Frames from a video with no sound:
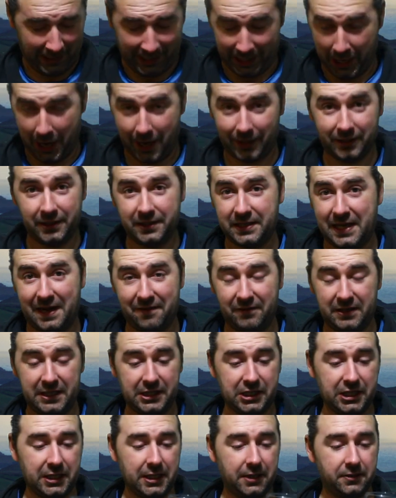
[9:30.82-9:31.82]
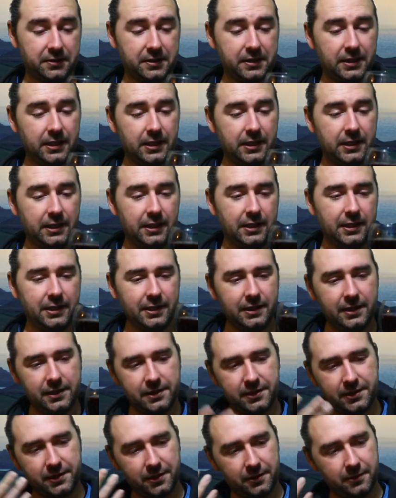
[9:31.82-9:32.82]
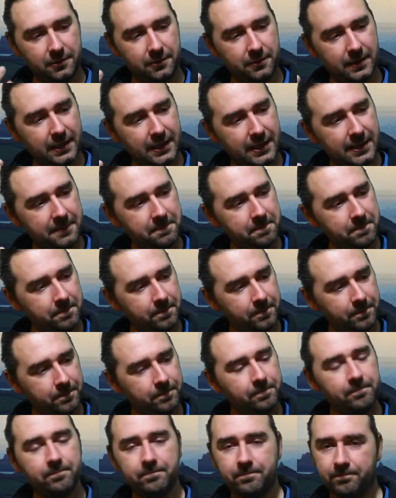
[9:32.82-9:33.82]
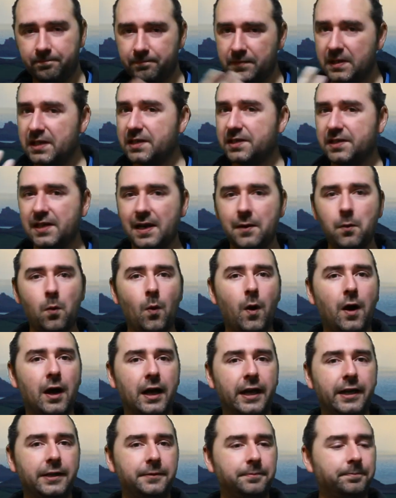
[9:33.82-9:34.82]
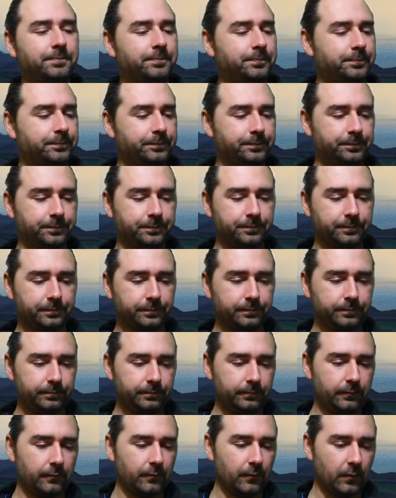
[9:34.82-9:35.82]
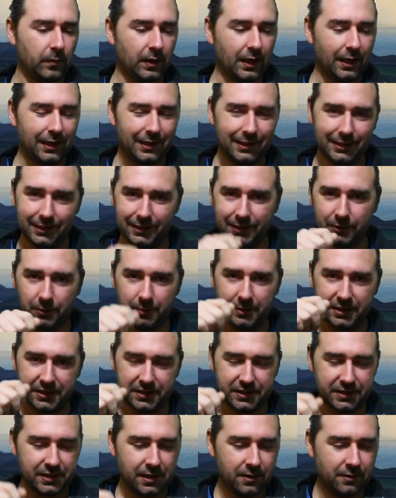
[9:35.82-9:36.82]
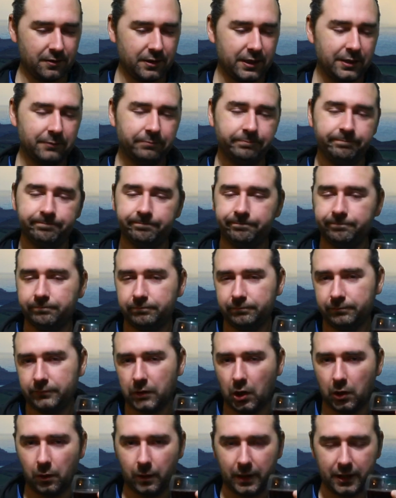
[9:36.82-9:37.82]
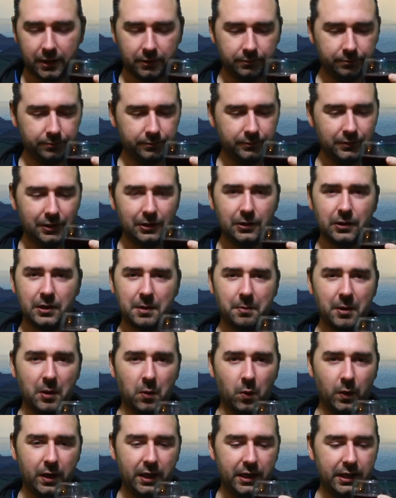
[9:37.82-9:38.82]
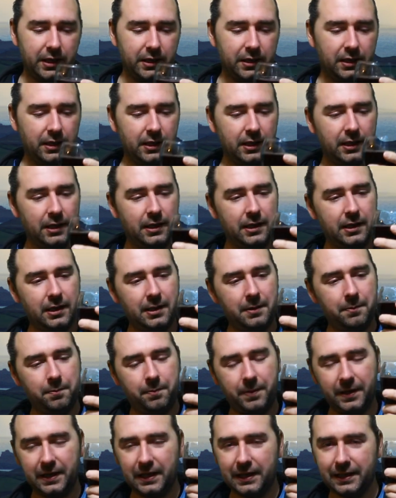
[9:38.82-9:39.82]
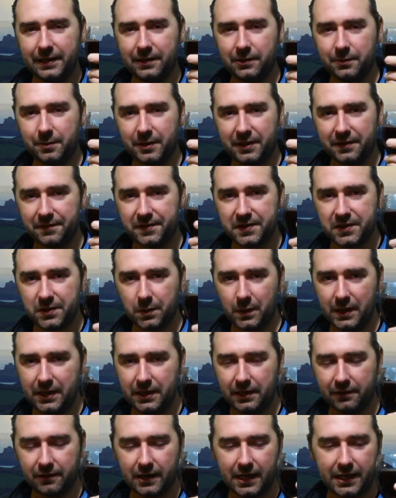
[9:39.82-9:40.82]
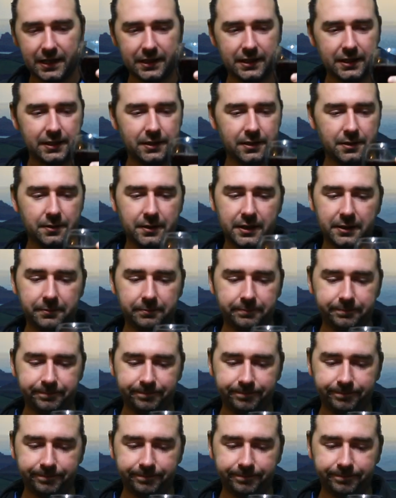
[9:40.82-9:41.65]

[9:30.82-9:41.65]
No, I just have an itchy nose. So, same wine. A little bit of stirring. Oh, well, look a bit weird. But a little bit of sweetener added into it.